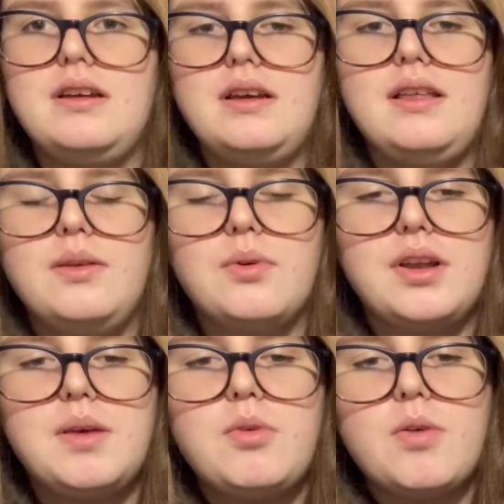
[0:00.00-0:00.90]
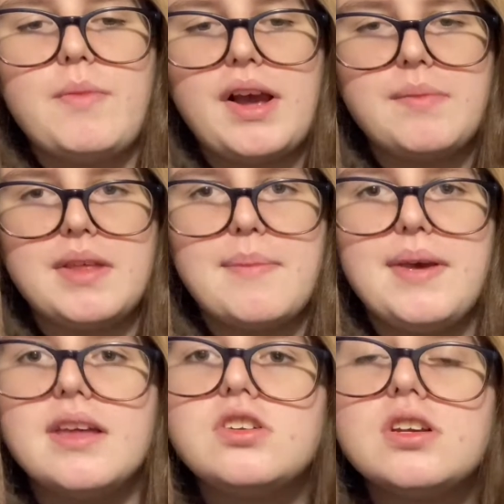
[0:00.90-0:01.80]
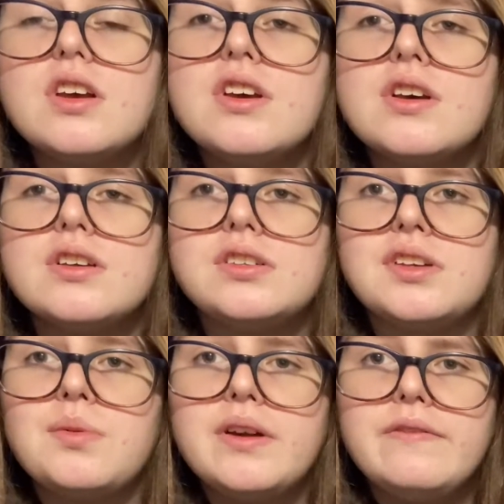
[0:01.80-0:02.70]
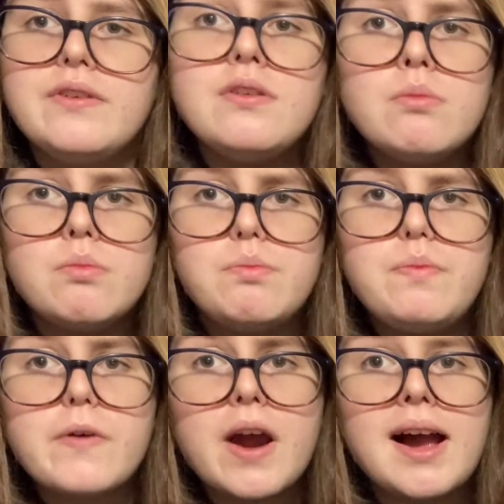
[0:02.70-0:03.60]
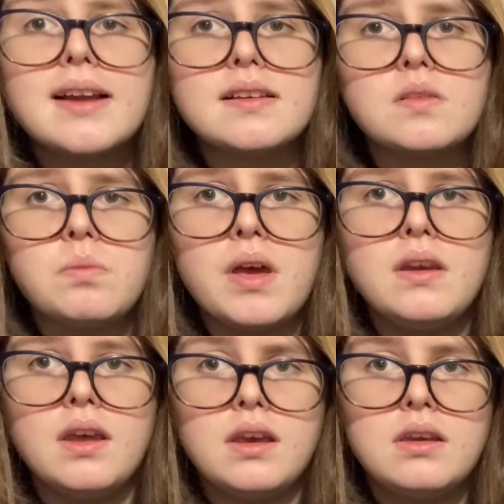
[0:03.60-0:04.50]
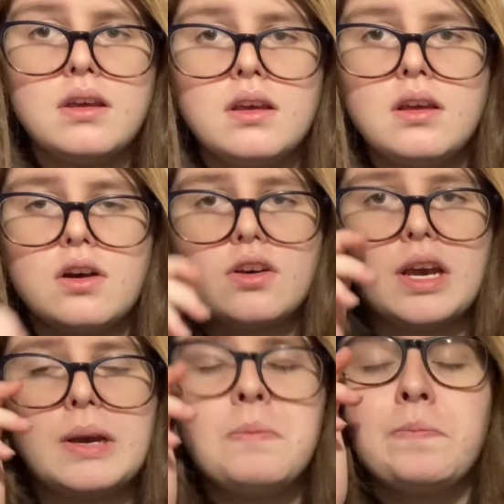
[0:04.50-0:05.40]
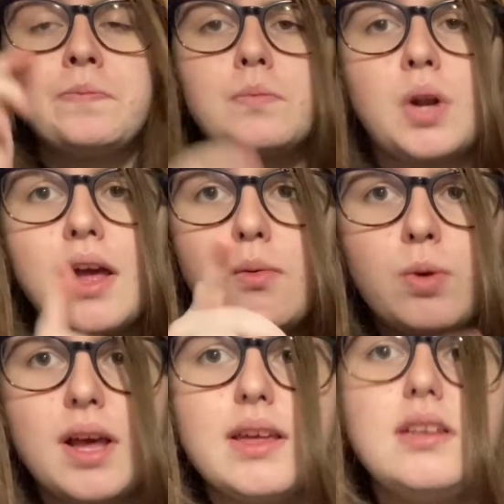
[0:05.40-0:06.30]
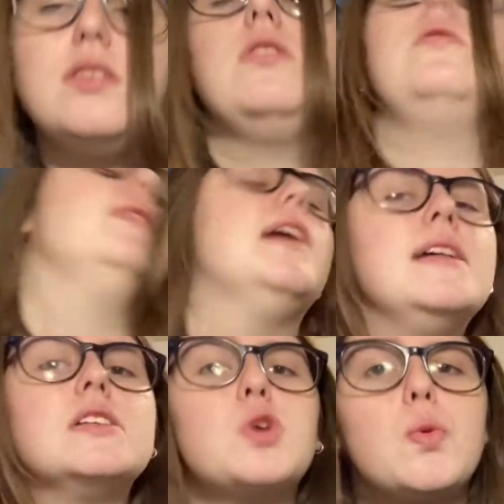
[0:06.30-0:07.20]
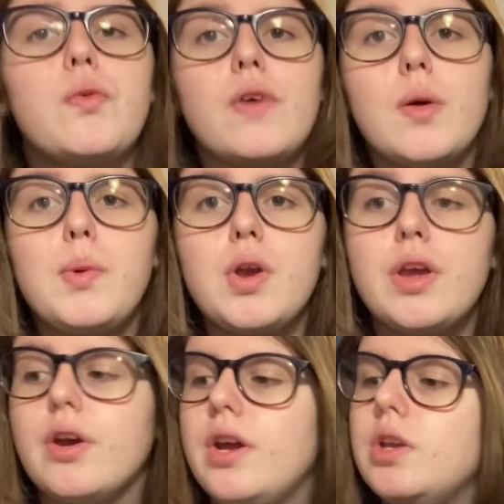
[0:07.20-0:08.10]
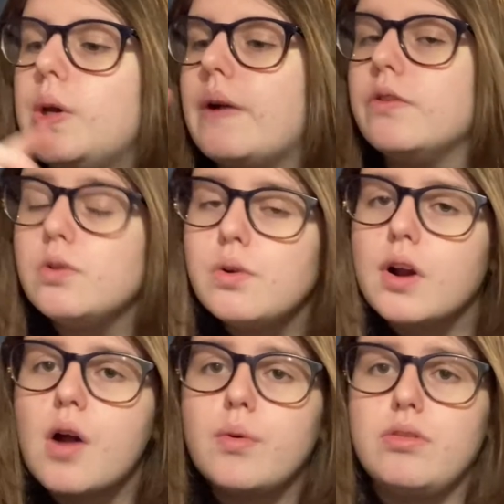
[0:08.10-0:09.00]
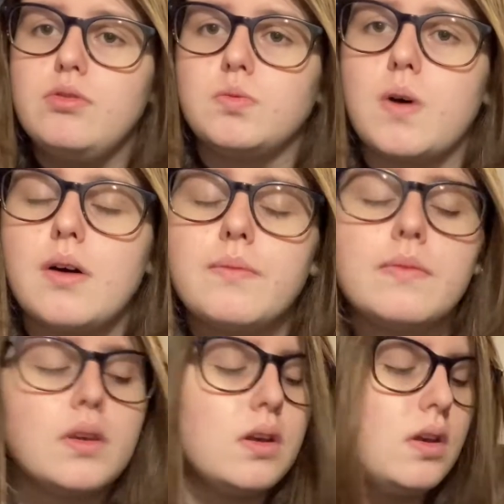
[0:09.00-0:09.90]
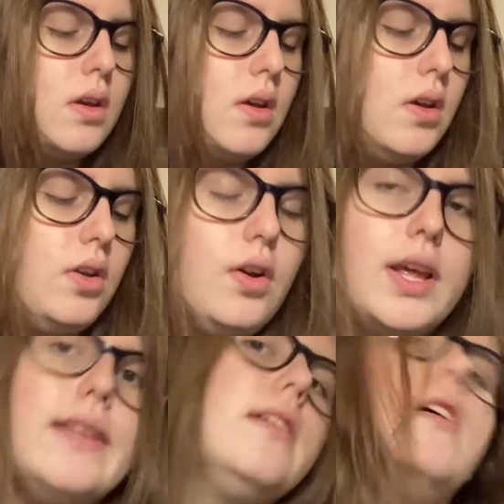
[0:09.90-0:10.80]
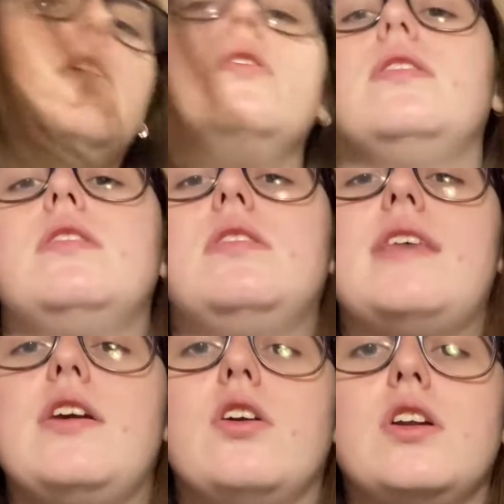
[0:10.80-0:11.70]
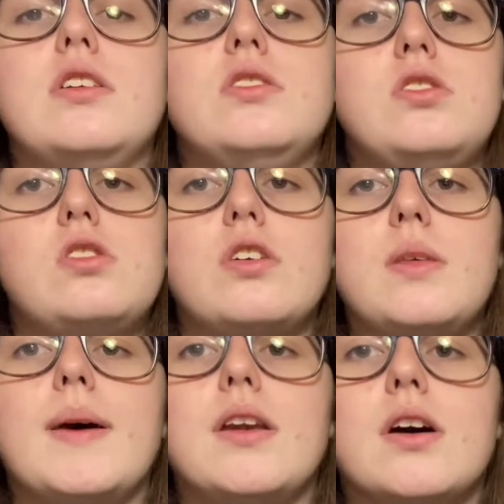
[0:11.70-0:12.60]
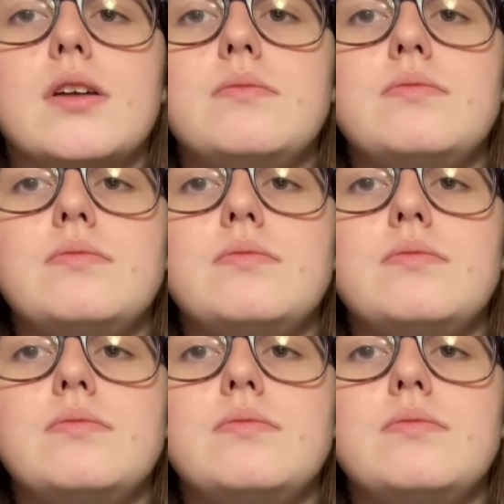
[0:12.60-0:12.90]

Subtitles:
and then we're gonna keep going back up to that pitch. So whenever you practice bending, okay, what I like to do, and this will help develop your ear, and you can have a tuner out with you as well. You're gonna hit the note that you're gonna start the bend on,